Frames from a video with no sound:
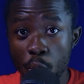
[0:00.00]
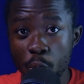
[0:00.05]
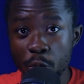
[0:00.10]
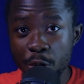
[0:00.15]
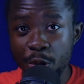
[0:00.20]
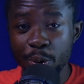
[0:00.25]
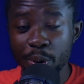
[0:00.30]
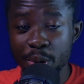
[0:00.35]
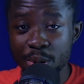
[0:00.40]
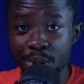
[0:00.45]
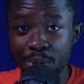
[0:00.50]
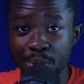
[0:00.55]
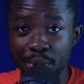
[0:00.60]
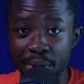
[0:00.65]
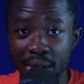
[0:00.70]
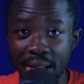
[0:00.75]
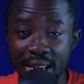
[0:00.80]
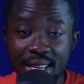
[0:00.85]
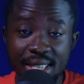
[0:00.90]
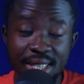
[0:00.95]
which was
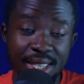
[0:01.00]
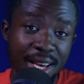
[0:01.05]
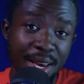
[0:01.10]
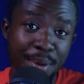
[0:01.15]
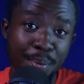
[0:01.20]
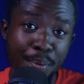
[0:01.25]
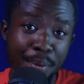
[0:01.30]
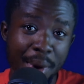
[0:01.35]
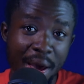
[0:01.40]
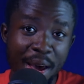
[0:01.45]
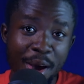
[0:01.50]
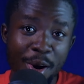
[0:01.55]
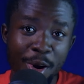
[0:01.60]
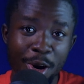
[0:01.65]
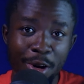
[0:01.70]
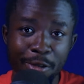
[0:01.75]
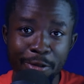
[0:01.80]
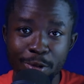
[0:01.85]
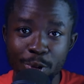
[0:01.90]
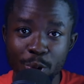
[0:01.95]
released in May
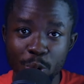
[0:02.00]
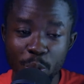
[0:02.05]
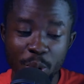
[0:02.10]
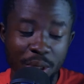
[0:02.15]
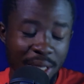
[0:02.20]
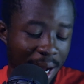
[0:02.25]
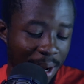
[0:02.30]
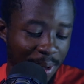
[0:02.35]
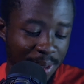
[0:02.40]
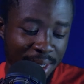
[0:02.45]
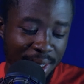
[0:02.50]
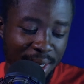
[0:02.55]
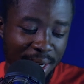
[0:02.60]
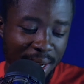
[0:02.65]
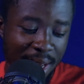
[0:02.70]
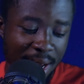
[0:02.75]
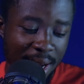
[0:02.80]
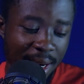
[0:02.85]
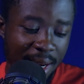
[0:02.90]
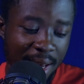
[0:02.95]
of
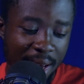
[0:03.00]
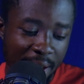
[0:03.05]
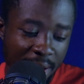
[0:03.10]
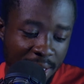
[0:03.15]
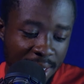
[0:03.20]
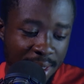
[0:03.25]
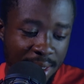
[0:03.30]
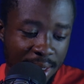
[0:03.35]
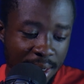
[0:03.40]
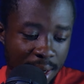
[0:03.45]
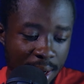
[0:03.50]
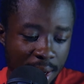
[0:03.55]
2008.